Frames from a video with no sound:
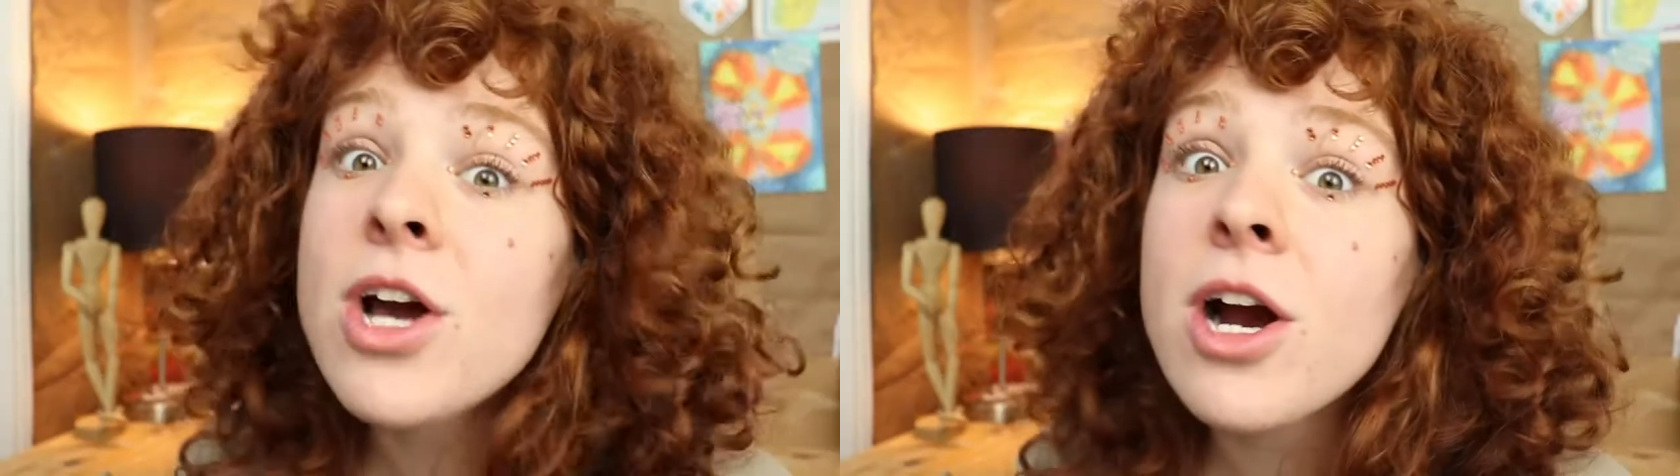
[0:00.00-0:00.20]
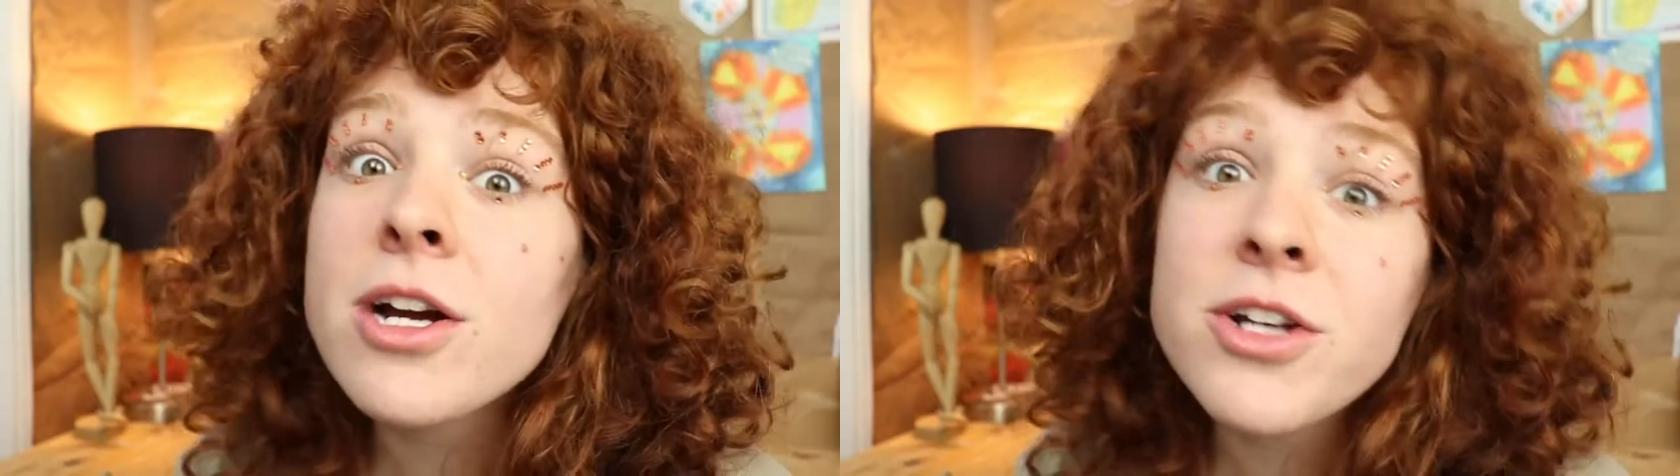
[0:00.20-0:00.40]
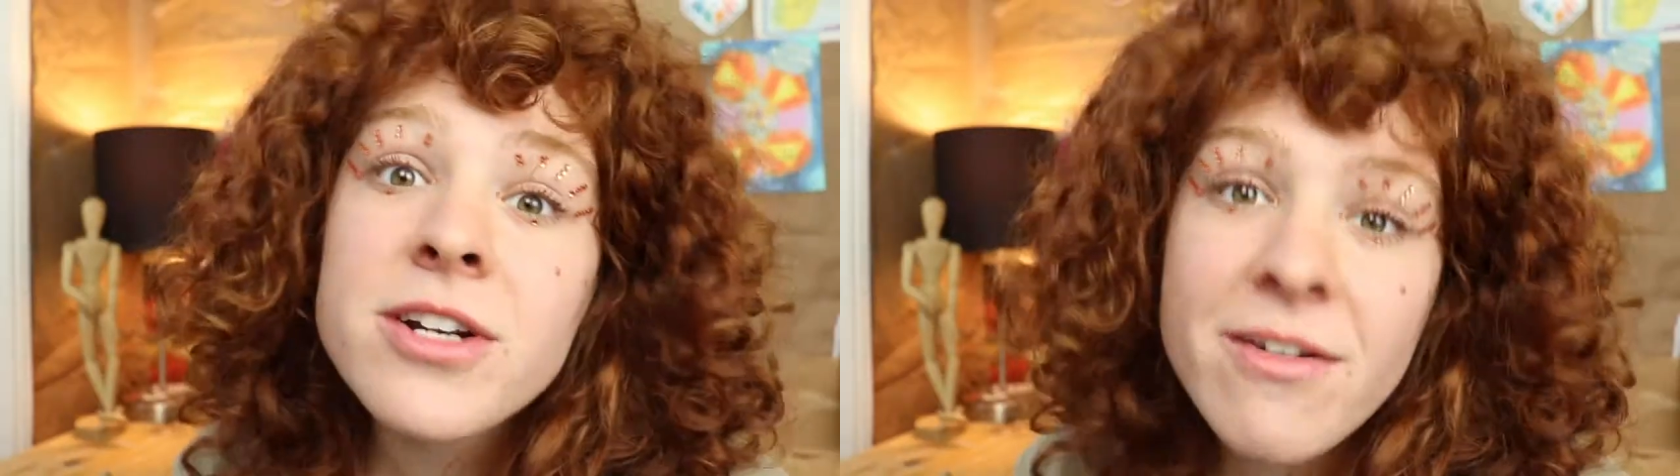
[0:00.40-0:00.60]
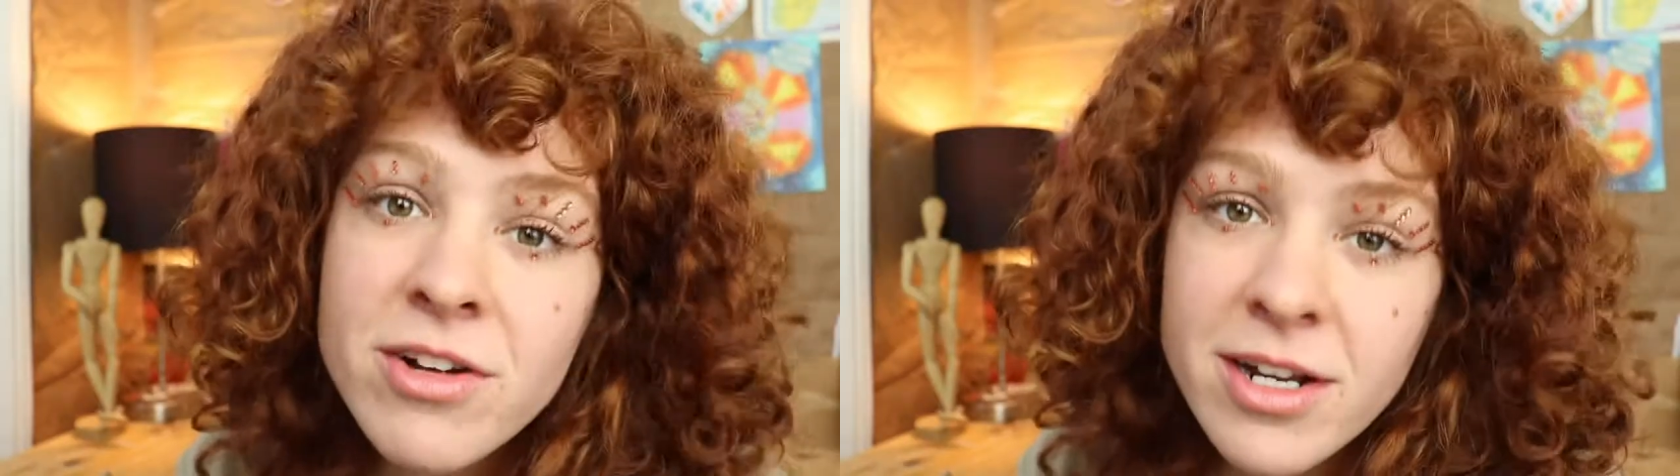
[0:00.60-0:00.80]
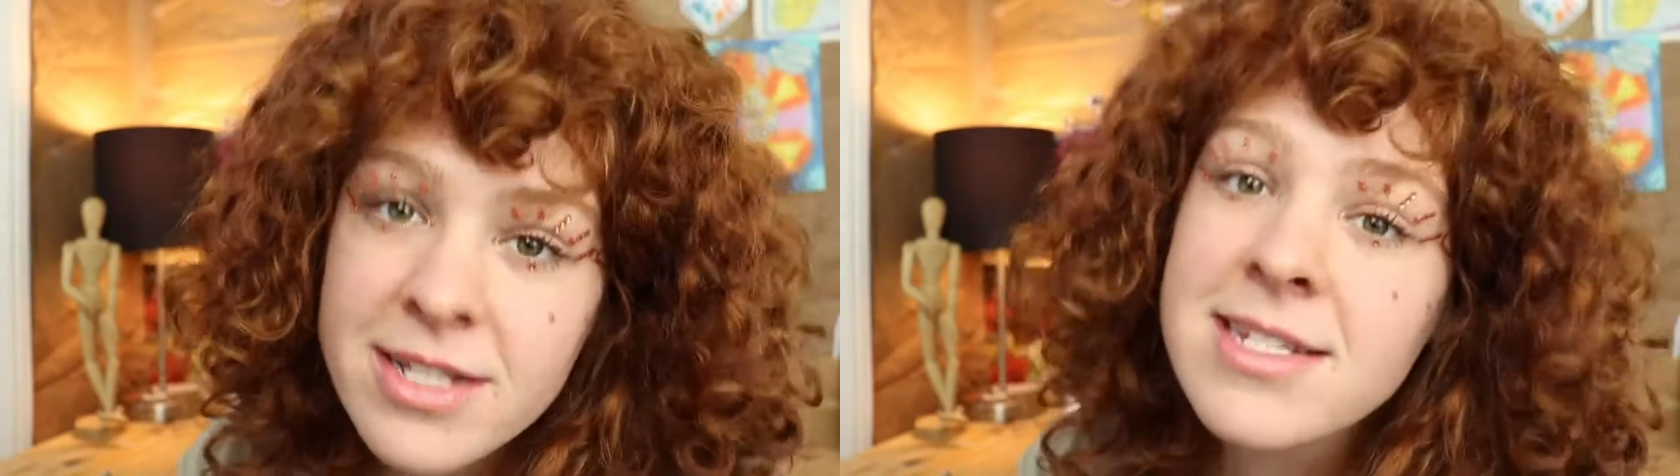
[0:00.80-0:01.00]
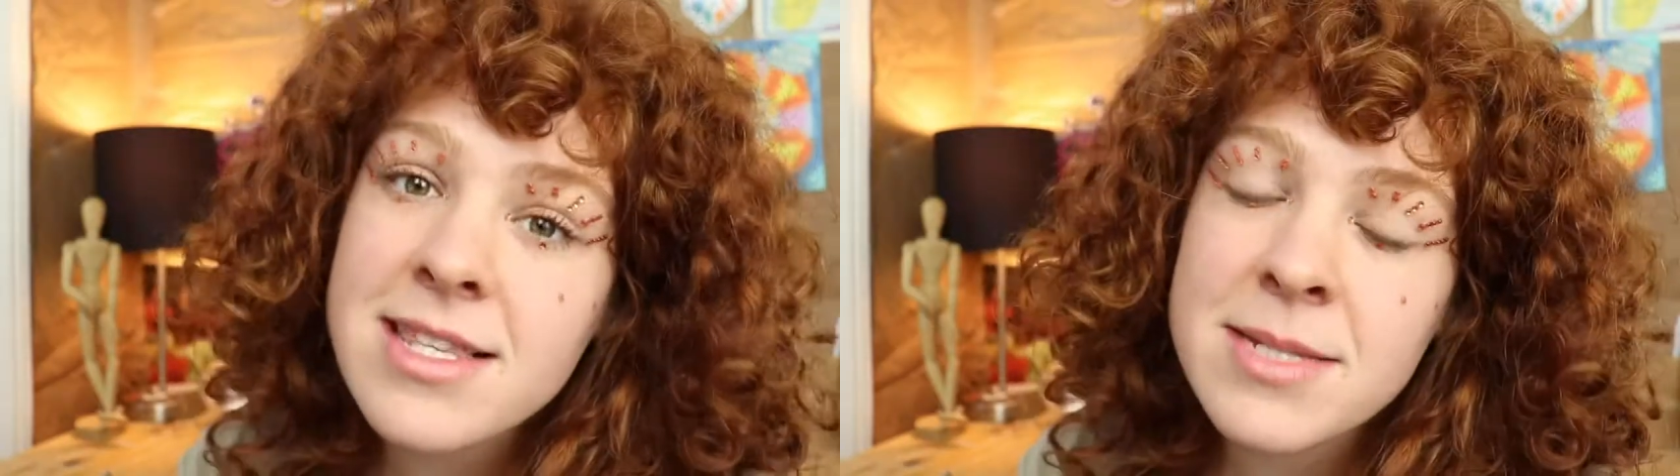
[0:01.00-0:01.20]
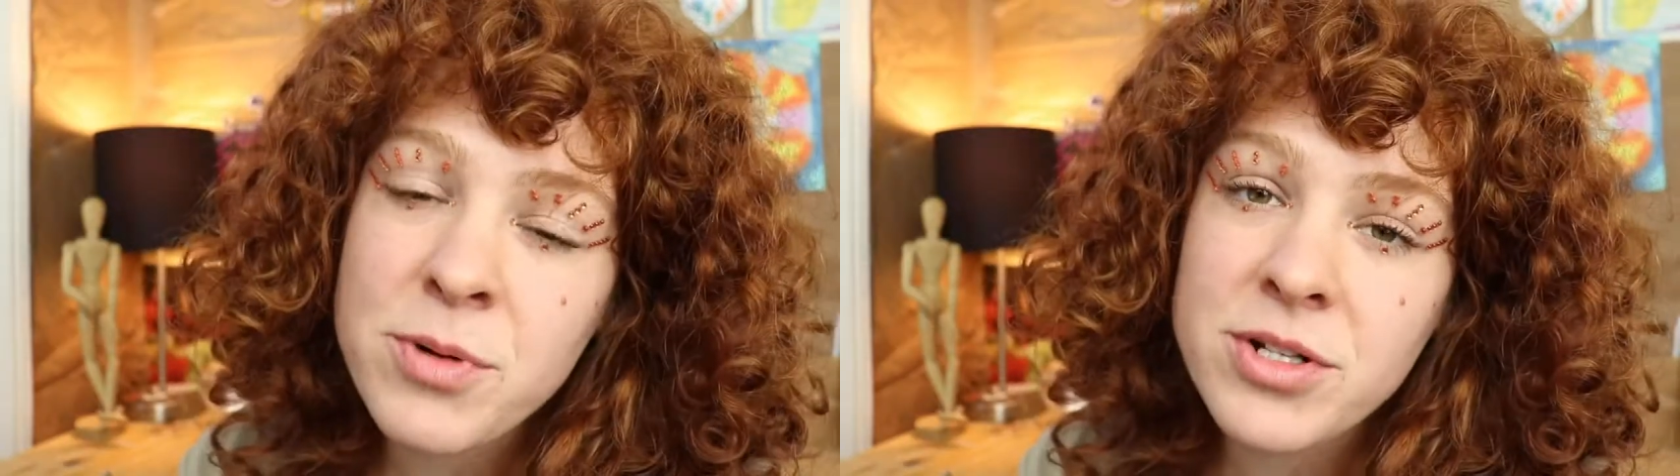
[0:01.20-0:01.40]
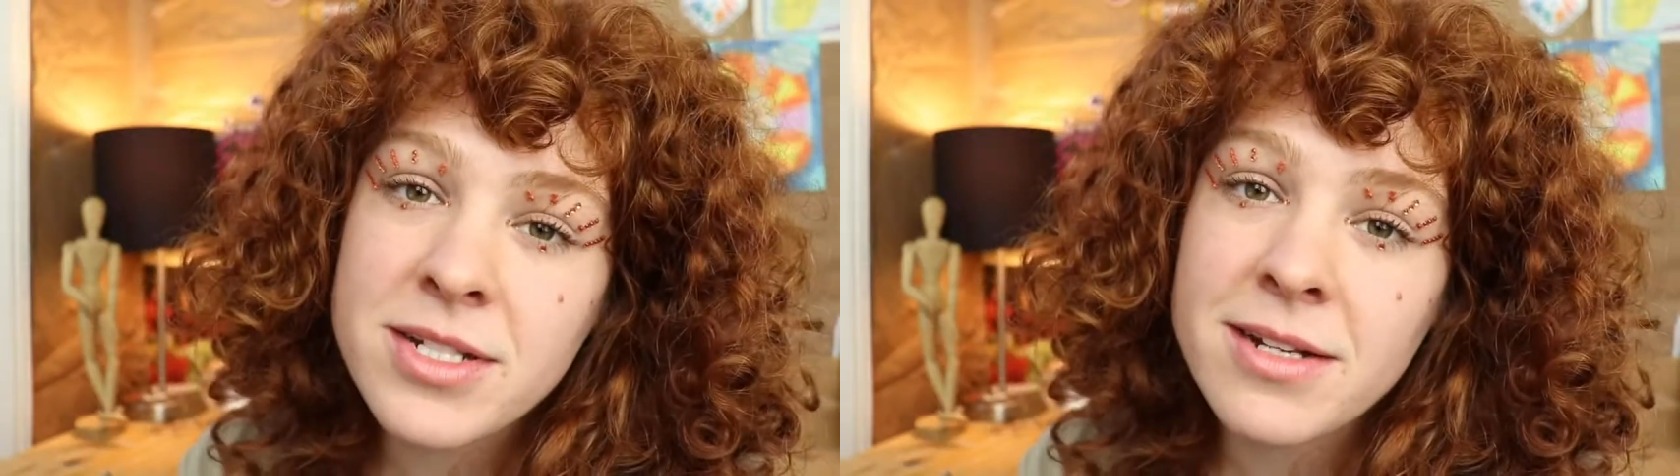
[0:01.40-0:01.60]
are you're never gonna see this
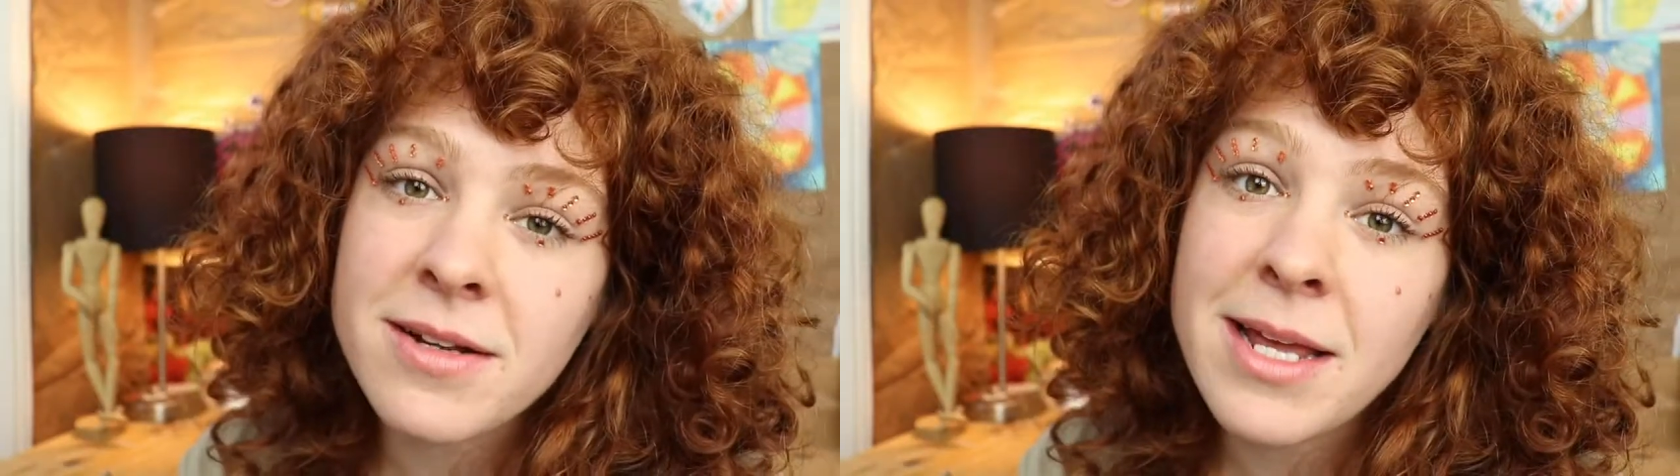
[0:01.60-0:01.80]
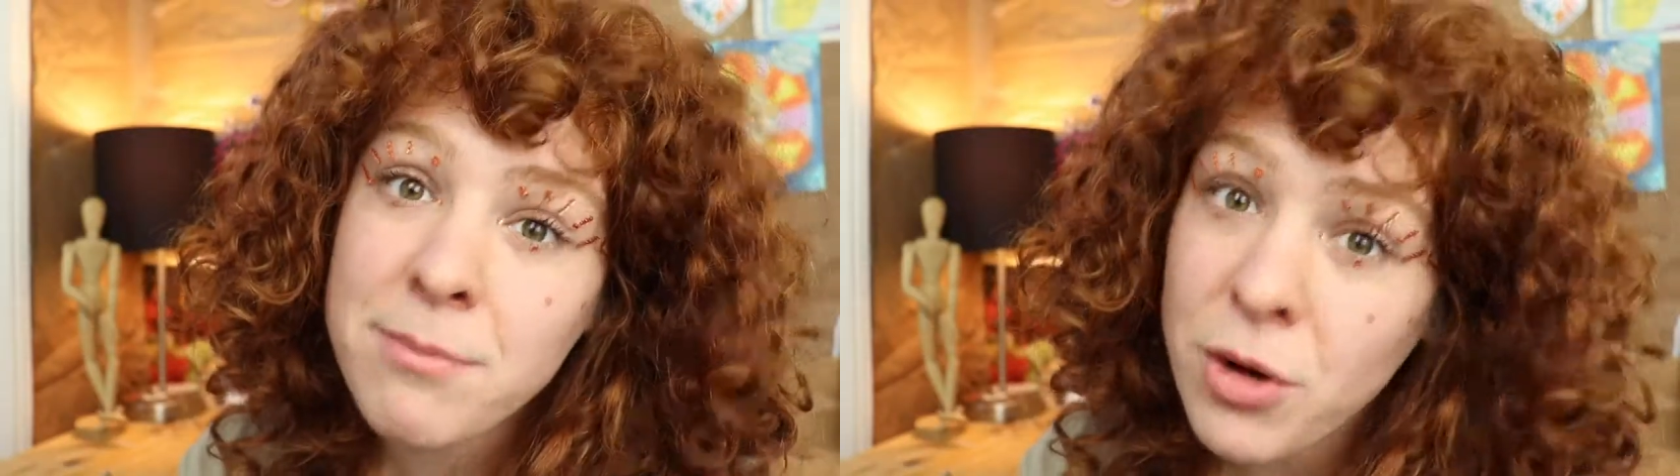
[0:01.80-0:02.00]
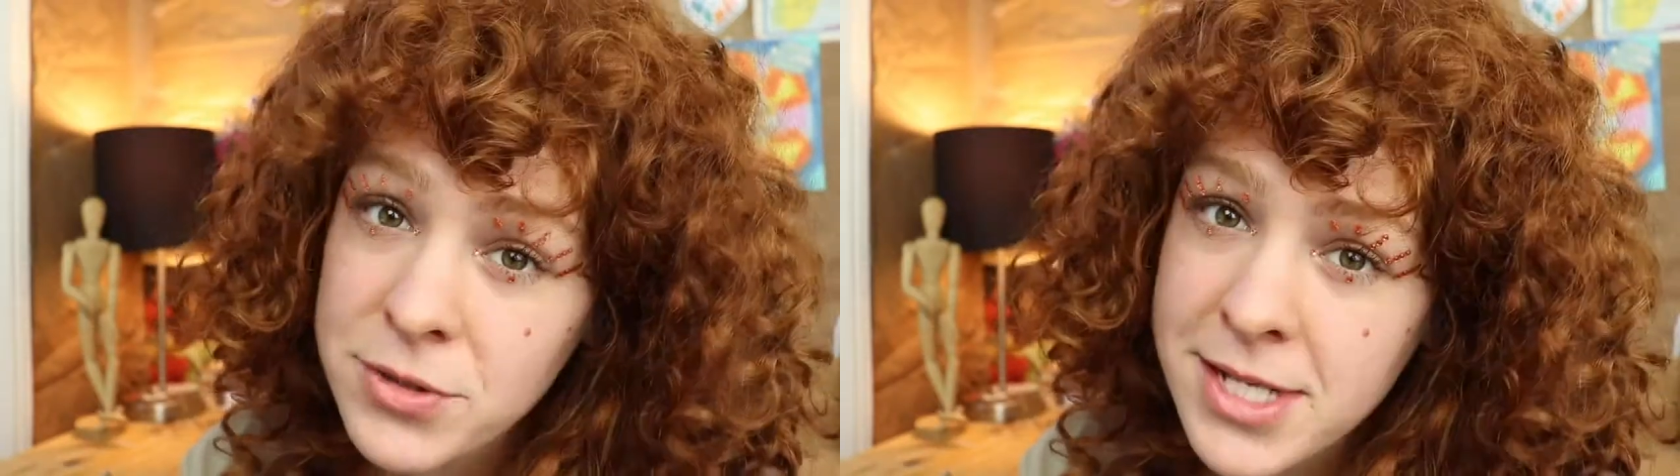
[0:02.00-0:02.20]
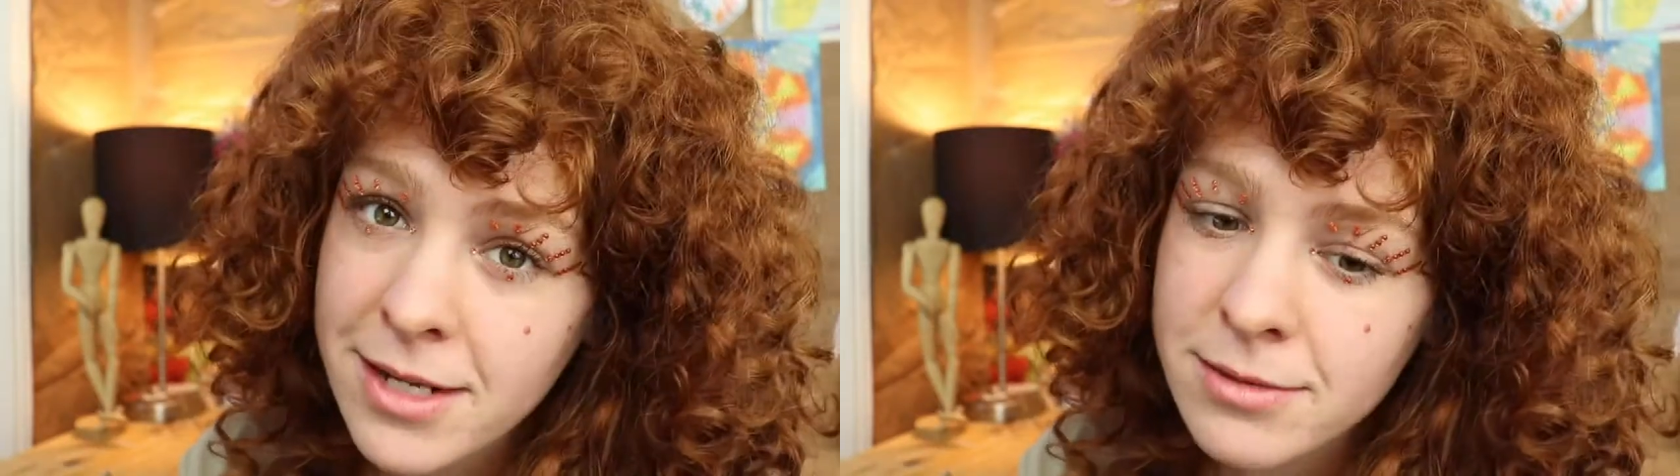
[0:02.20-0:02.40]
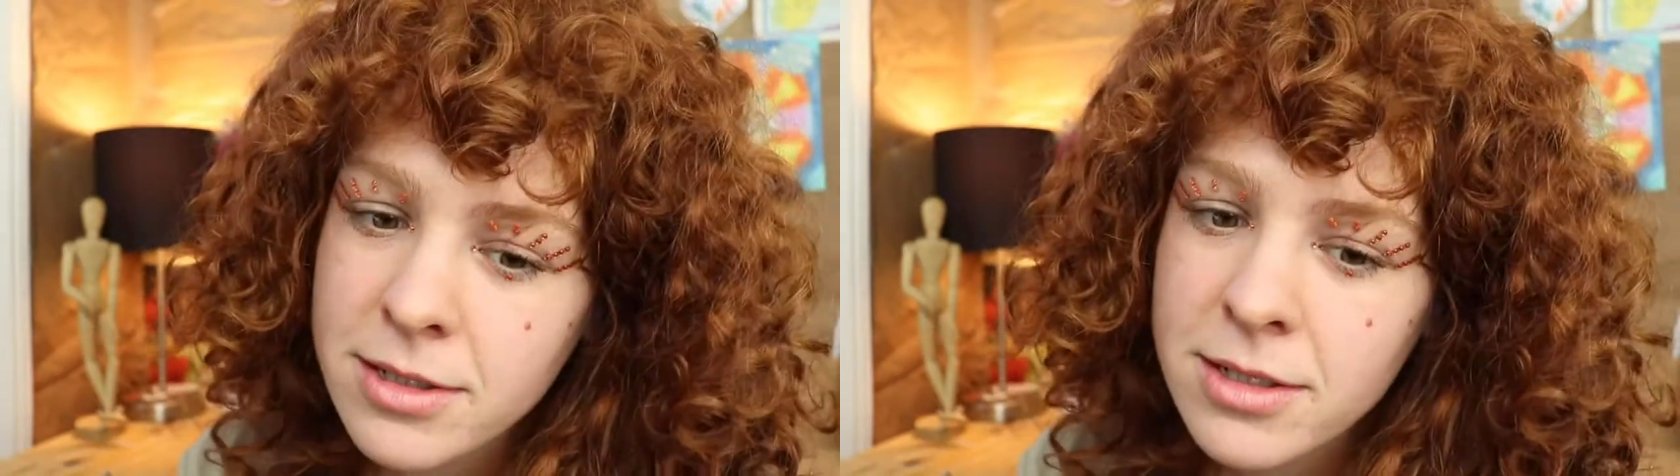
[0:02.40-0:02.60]
person in person,